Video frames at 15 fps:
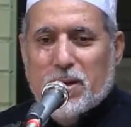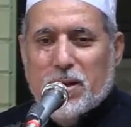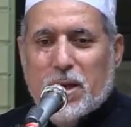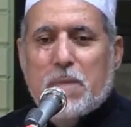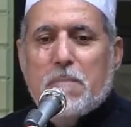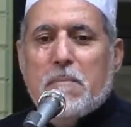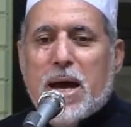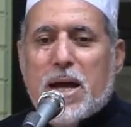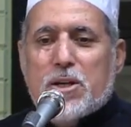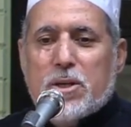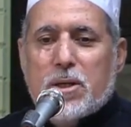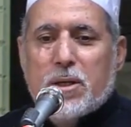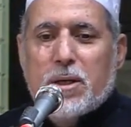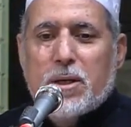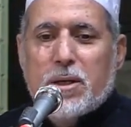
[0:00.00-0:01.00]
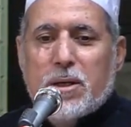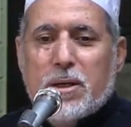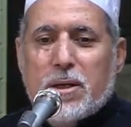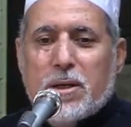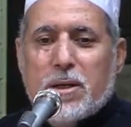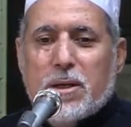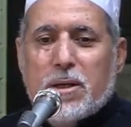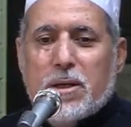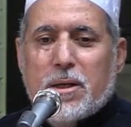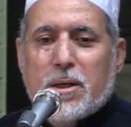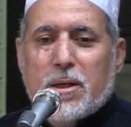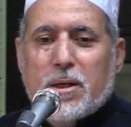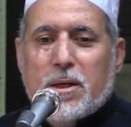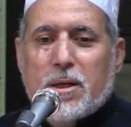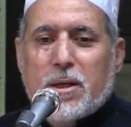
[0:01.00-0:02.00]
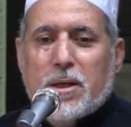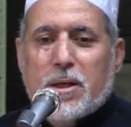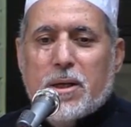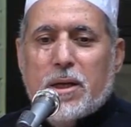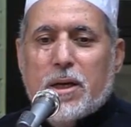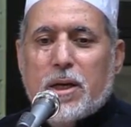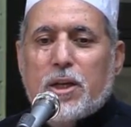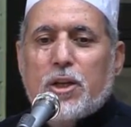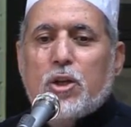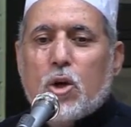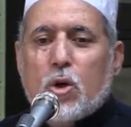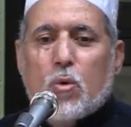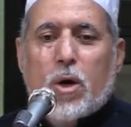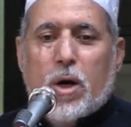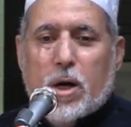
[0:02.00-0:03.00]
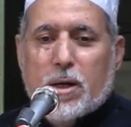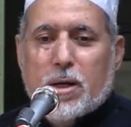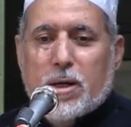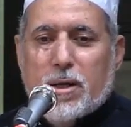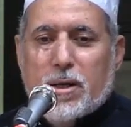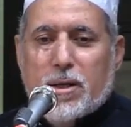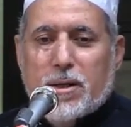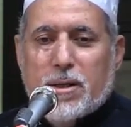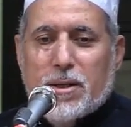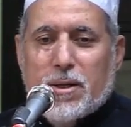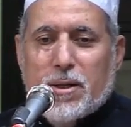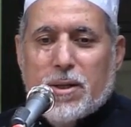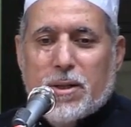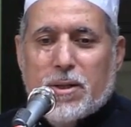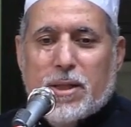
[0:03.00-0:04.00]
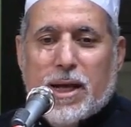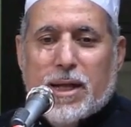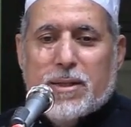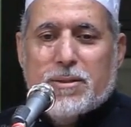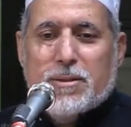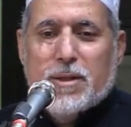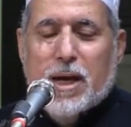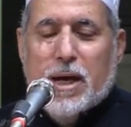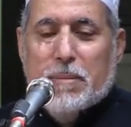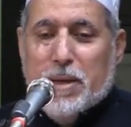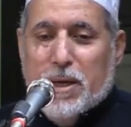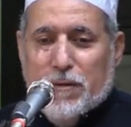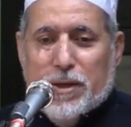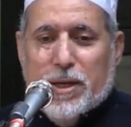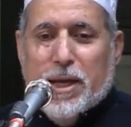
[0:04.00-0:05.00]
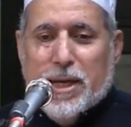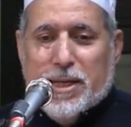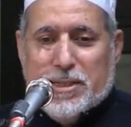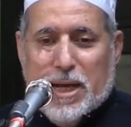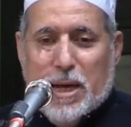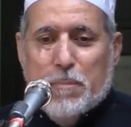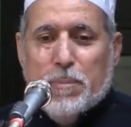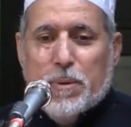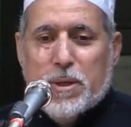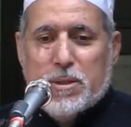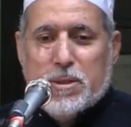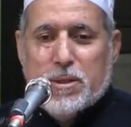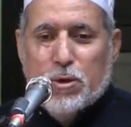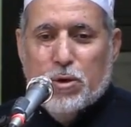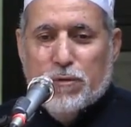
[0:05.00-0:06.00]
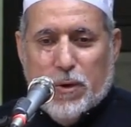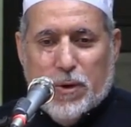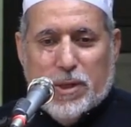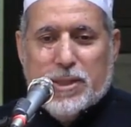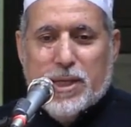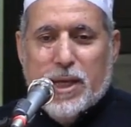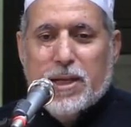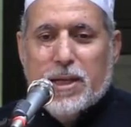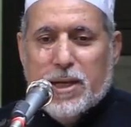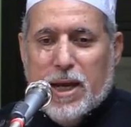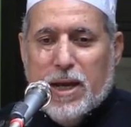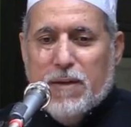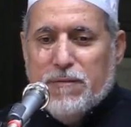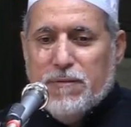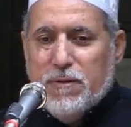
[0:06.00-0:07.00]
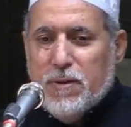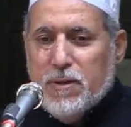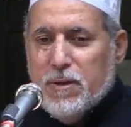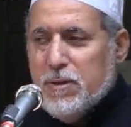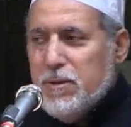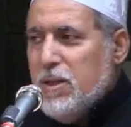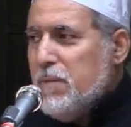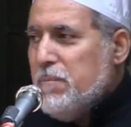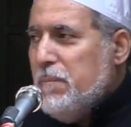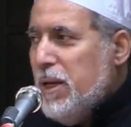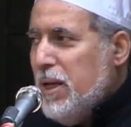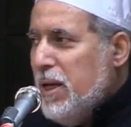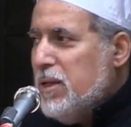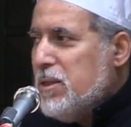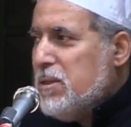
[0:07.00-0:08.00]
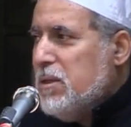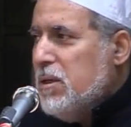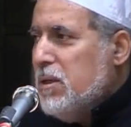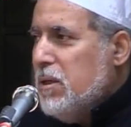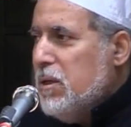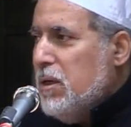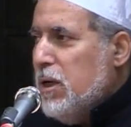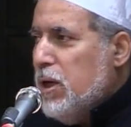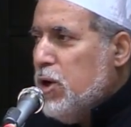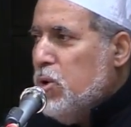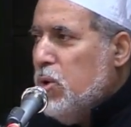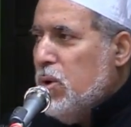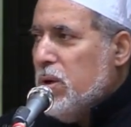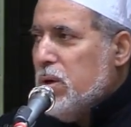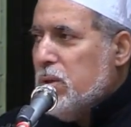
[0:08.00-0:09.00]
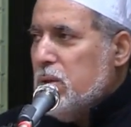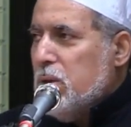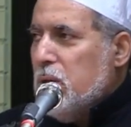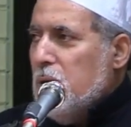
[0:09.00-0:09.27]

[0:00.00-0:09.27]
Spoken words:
Imagine in your work that, I'm giving examples of our daily life that may hit a chord.